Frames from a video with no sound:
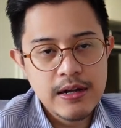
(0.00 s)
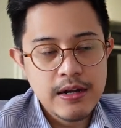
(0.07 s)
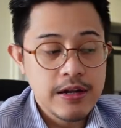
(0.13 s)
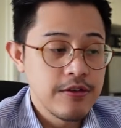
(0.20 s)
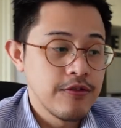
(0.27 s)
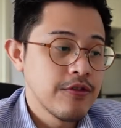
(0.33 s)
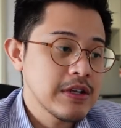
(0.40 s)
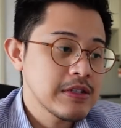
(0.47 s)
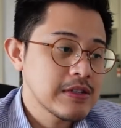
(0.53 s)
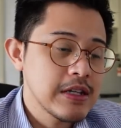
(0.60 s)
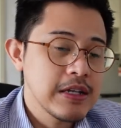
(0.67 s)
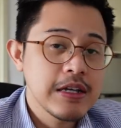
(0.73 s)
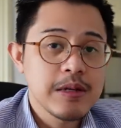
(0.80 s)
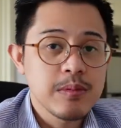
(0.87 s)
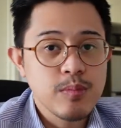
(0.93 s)

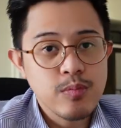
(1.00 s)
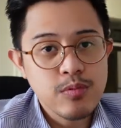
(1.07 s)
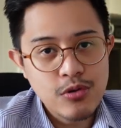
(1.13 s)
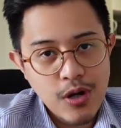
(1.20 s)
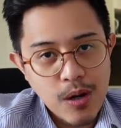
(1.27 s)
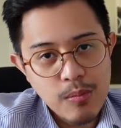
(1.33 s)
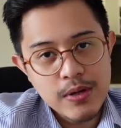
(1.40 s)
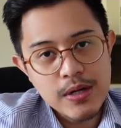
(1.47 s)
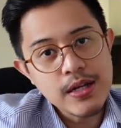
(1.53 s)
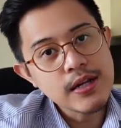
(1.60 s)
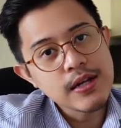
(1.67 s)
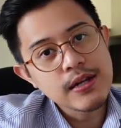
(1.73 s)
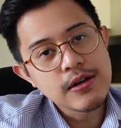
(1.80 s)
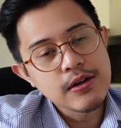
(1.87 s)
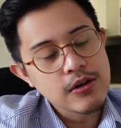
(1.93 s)
investing in
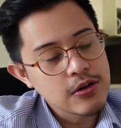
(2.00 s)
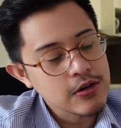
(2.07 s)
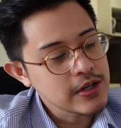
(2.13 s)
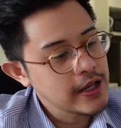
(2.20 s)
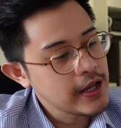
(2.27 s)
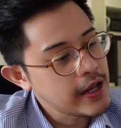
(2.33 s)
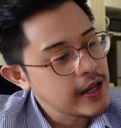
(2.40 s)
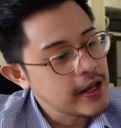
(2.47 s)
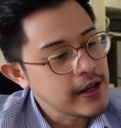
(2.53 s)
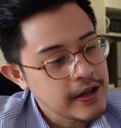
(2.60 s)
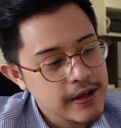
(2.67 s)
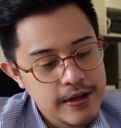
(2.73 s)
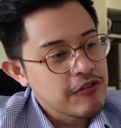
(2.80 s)
property. Okay,